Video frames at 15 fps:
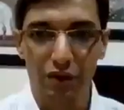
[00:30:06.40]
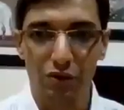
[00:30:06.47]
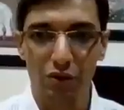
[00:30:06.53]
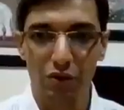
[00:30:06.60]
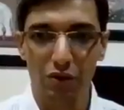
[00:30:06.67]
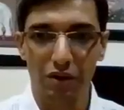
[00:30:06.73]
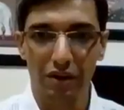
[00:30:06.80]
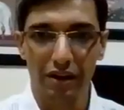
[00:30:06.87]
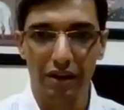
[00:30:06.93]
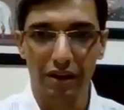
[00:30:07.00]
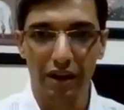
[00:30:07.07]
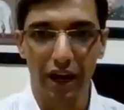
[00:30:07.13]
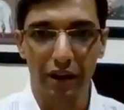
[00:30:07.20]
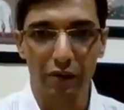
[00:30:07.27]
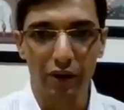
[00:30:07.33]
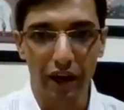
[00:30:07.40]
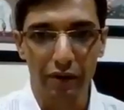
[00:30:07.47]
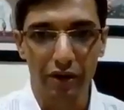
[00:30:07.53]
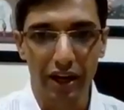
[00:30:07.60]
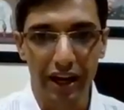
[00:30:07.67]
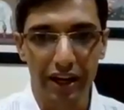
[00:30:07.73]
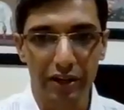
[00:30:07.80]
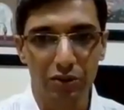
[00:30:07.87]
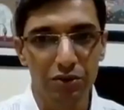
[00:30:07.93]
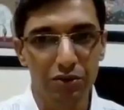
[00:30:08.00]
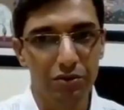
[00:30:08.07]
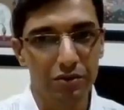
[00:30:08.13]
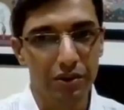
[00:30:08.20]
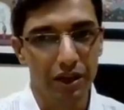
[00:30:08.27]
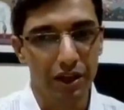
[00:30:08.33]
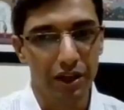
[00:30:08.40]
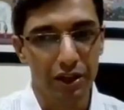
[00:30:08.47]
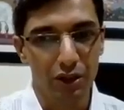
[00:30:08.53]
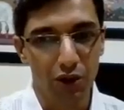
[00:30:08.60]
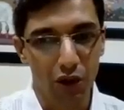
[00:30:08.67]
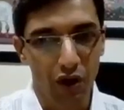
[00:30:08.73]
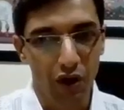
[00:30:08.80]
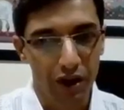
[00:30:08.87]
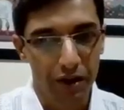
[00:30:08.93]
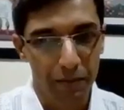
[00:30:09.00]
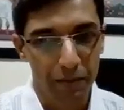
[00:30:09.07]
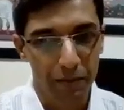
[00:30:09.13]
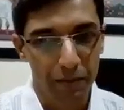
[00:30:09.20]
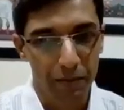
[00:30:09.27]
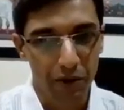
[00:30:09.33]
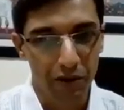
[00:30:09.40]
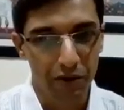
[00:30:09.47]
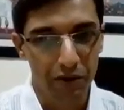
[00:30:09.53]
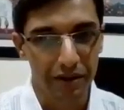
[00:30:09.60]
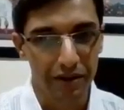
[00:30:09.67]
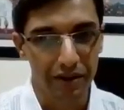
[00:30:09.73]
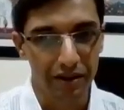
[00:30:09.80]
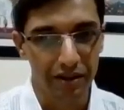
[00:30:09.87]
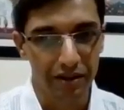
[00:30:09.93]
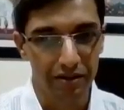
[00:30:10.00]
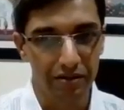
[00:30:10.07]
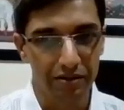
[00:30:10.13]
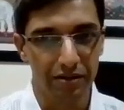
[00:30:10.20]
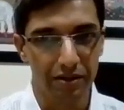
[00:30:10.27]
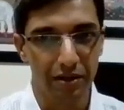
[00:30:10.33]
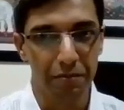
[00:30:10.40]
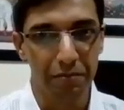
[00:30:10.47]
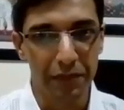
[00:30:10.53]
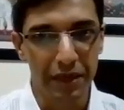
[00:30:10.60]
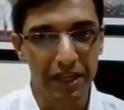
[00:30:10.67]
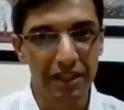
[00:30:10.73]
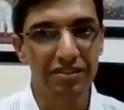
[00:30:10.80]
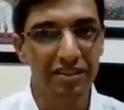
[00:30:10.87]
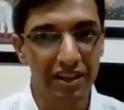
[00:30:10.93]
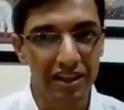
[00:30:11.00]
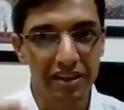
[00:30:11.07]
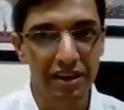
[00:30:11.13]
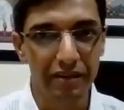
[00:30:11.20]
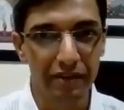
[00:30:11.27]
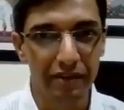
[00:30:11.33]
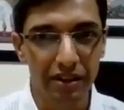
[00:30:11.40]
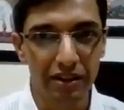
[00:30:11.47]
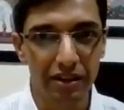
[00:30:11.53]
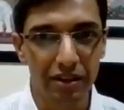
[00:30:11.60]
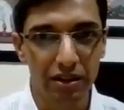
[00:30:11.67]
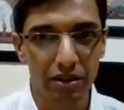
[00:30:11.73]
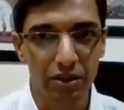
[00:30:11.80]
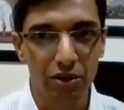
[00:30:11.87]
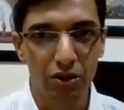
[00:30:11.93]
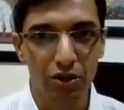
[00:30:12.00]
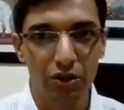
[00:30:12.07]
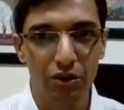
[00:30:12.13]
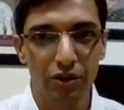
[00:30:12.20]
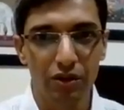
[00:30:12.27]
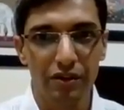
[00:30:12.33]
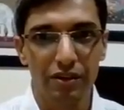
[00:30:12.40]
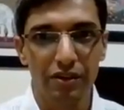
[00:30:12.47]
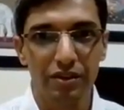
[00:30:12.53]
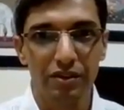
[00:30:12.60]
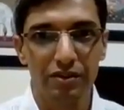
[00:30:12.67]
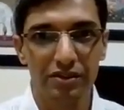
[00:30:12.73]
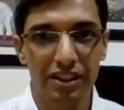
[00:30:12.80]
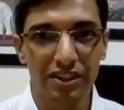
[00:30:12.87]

So I would like to talk about being skill-driven. This